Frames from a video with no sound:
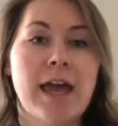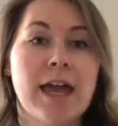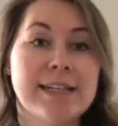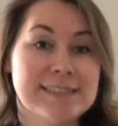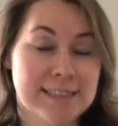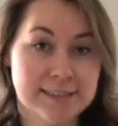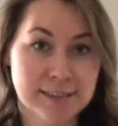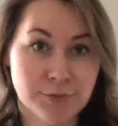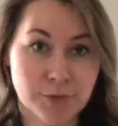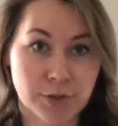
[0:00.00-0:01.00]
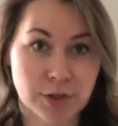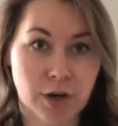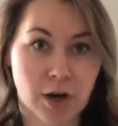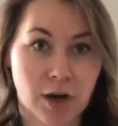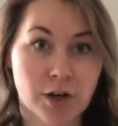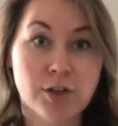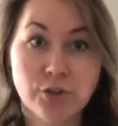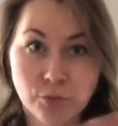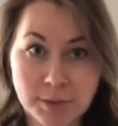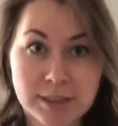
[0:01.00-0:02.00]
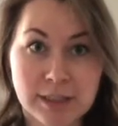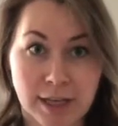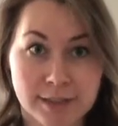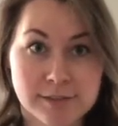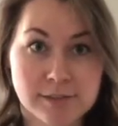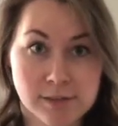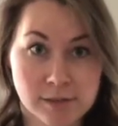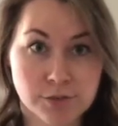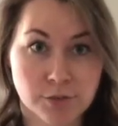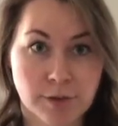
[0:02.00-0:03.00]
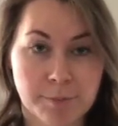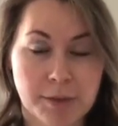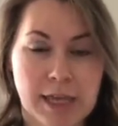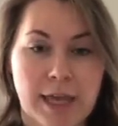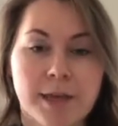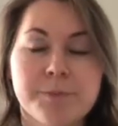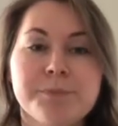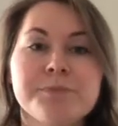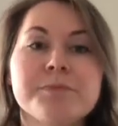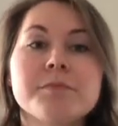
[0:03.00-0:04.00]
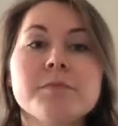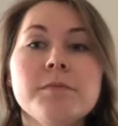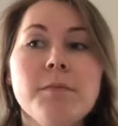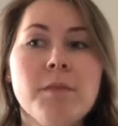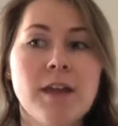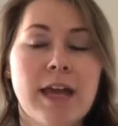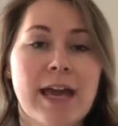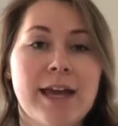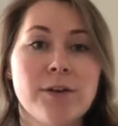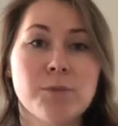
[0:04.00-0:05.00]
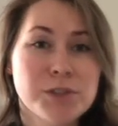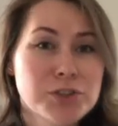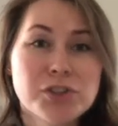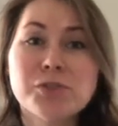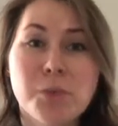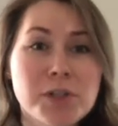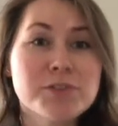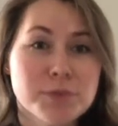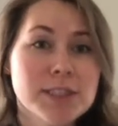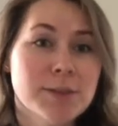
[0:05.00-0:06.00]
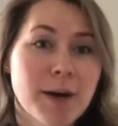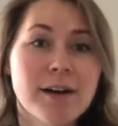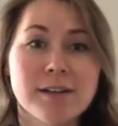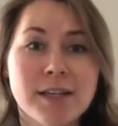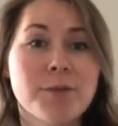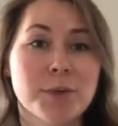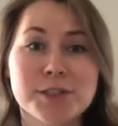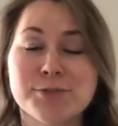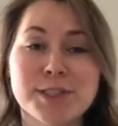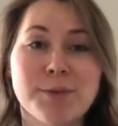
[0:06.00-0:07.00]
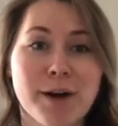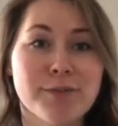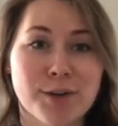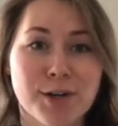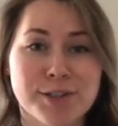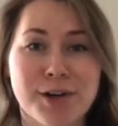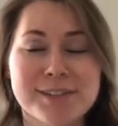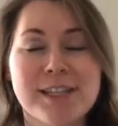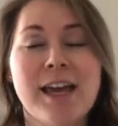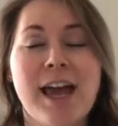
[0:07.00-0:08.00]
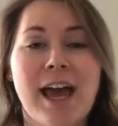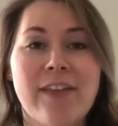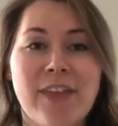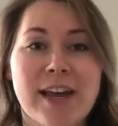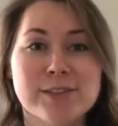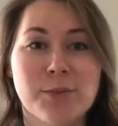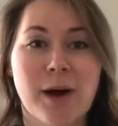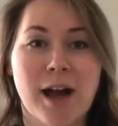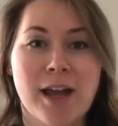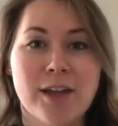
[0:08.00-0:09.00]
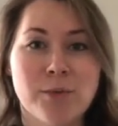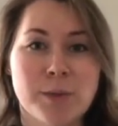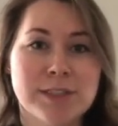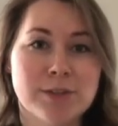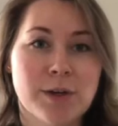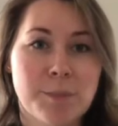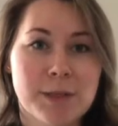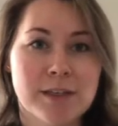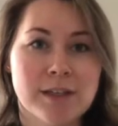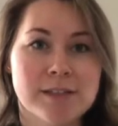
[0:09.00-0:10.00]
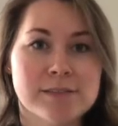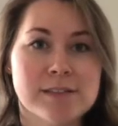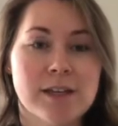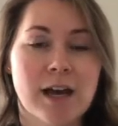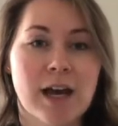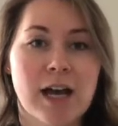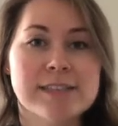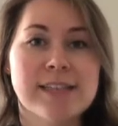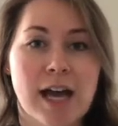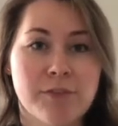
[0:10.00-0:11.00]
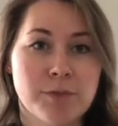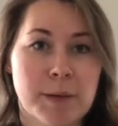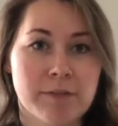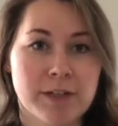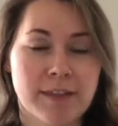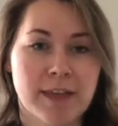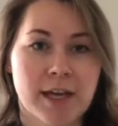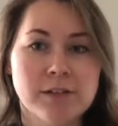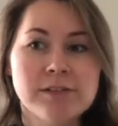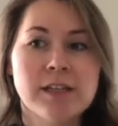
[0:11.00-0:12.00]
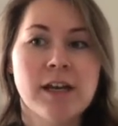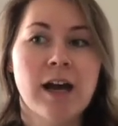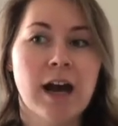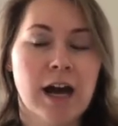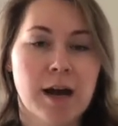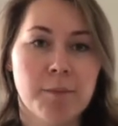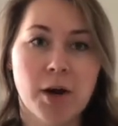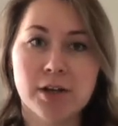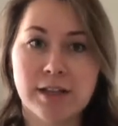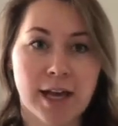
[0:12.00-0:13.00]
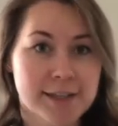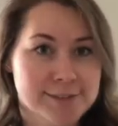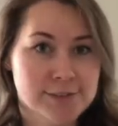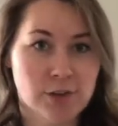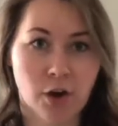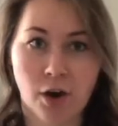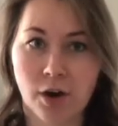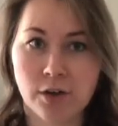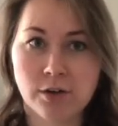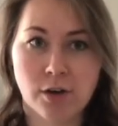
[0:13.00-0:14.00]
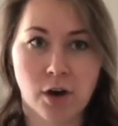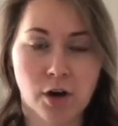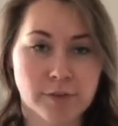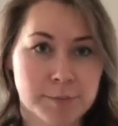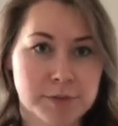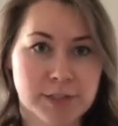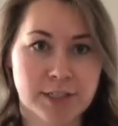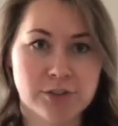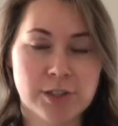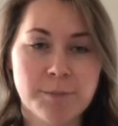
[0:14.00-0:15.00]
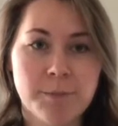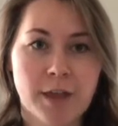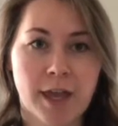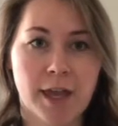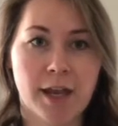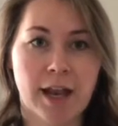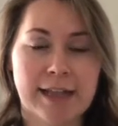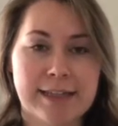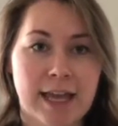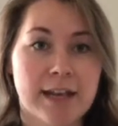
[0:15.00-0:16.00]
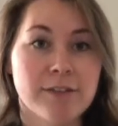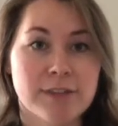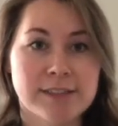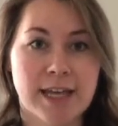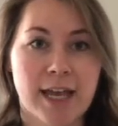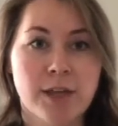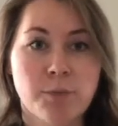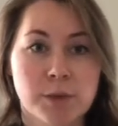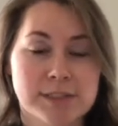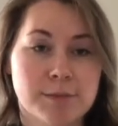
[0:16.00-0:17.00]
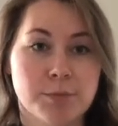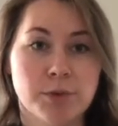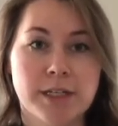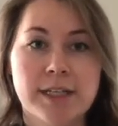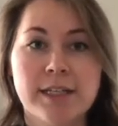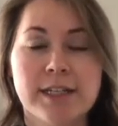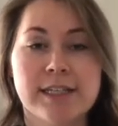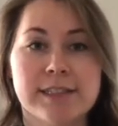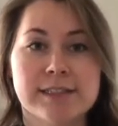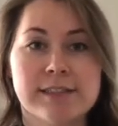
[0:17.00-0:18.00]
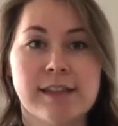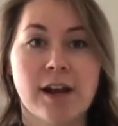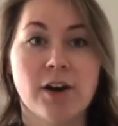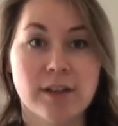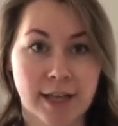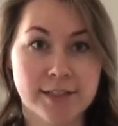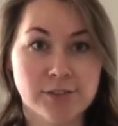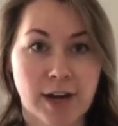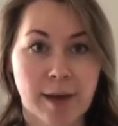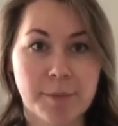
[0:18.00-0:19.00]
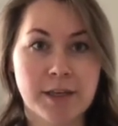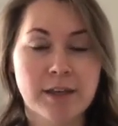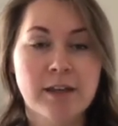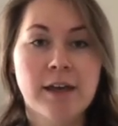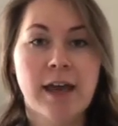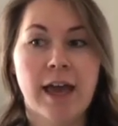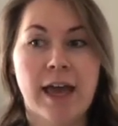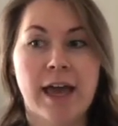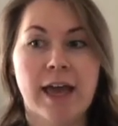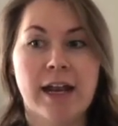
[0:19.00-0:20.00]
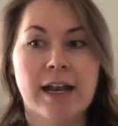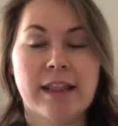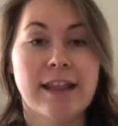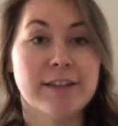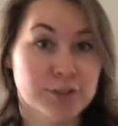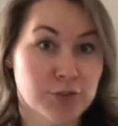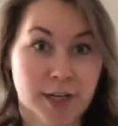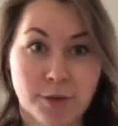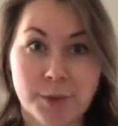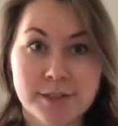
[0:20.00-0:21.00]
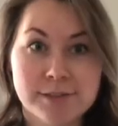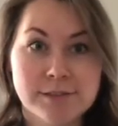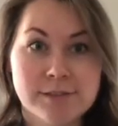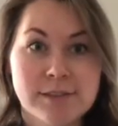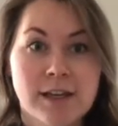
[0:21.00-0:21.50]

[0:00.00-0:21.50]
And it's easy for our human clients to replicate, and it just works really well. It works really well for our dogs, and that's why we do it, because aside from everything else, our clients are our reputation, and at the end of the day, what's important is that our clients are happy and that the training works.